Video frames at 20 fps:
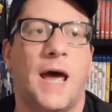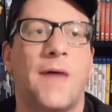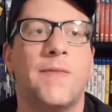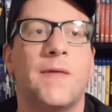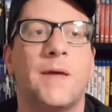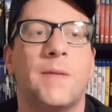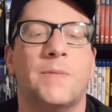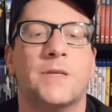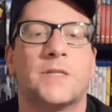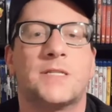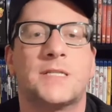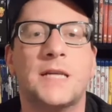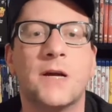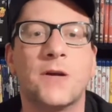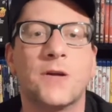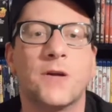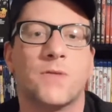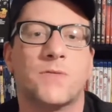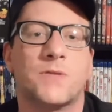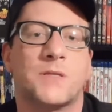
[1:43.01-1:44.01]
And then
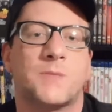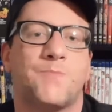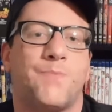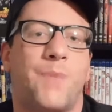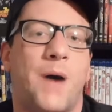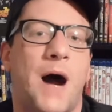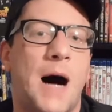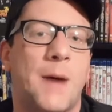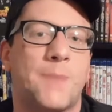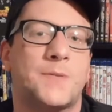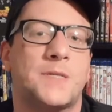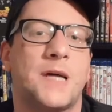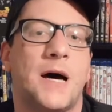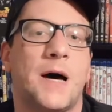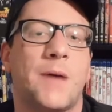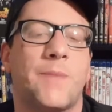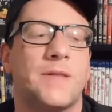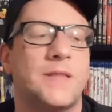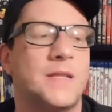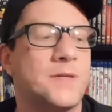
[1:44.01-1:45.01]
Mysterio just pops
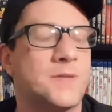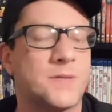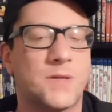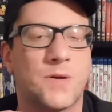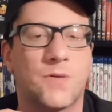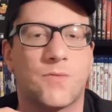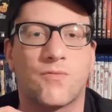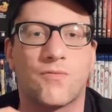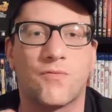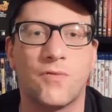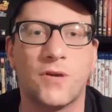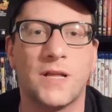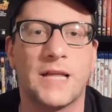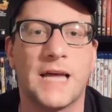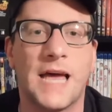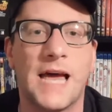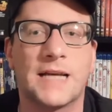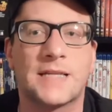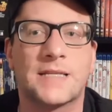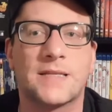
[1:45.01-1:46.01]
up, and this is a
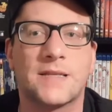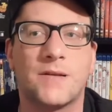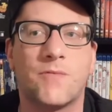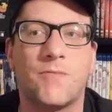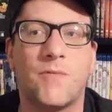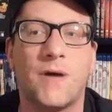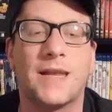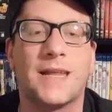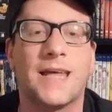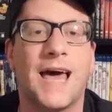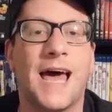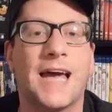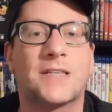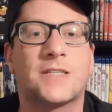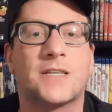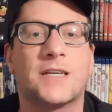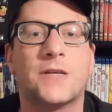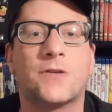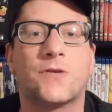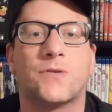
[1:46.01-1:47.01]
really excellent way to
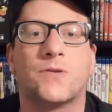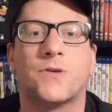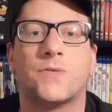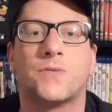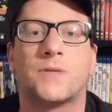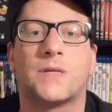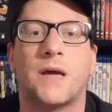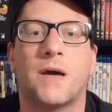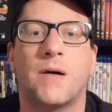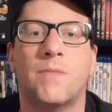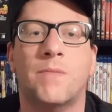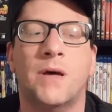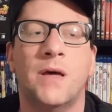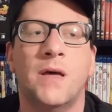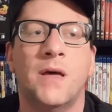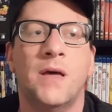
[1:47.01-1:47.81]
actually introduce him.